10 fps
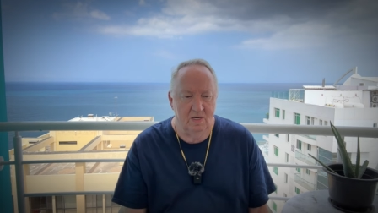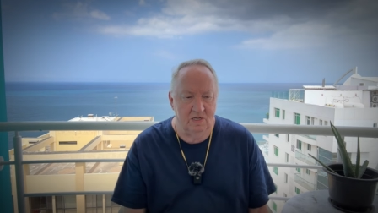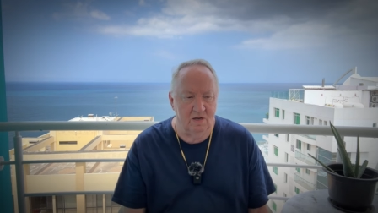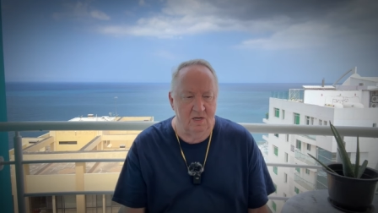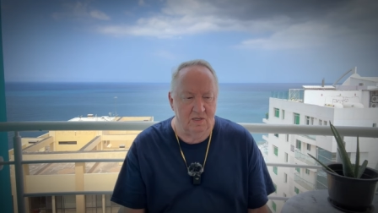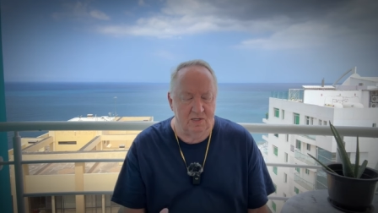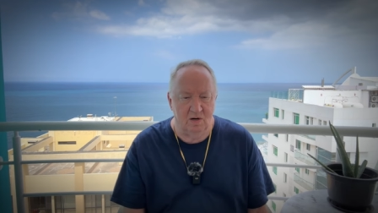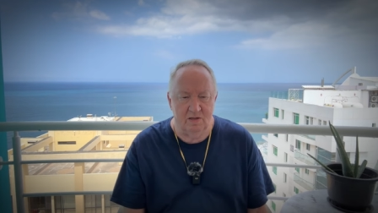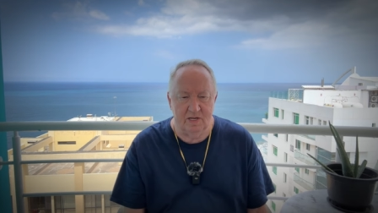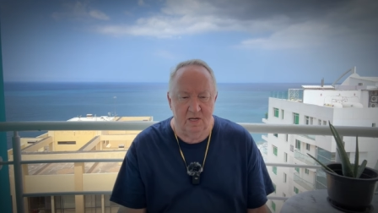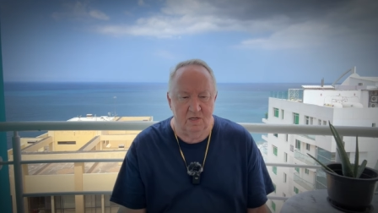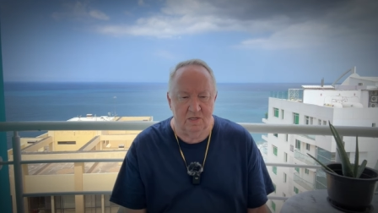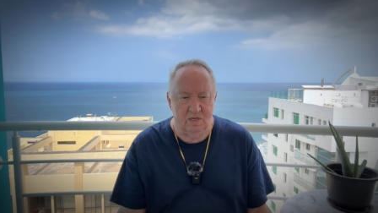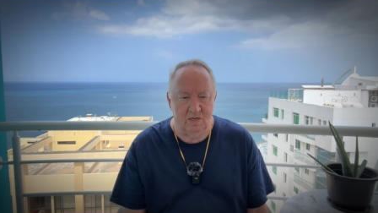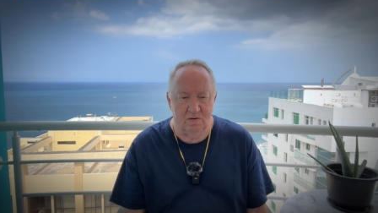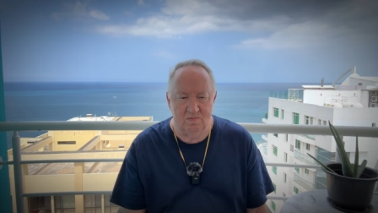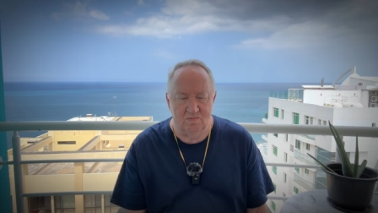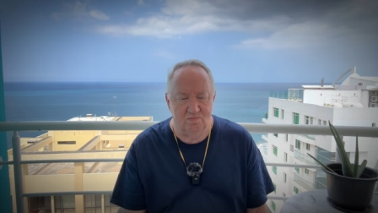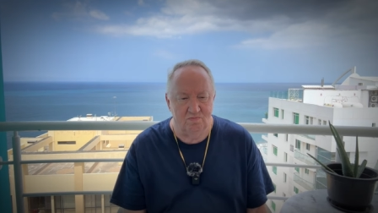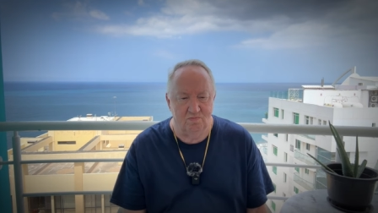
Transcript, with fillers: tell you to start the engine, and